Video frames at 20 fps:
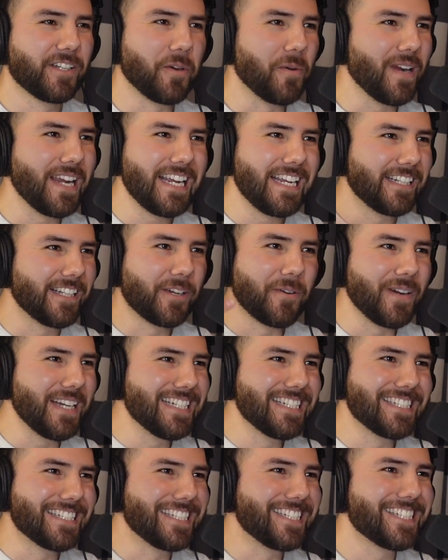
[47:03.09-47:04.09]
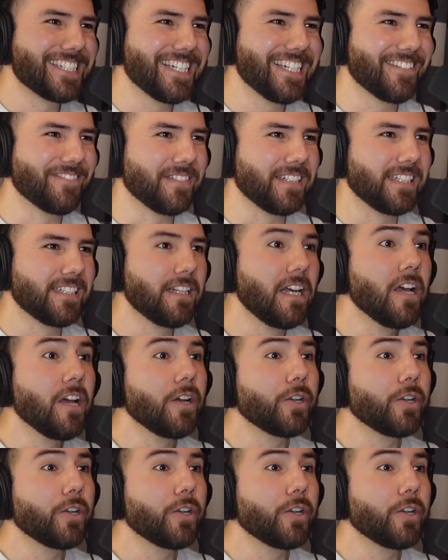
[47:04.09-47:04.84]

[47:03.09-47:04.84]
queen is the shit, man,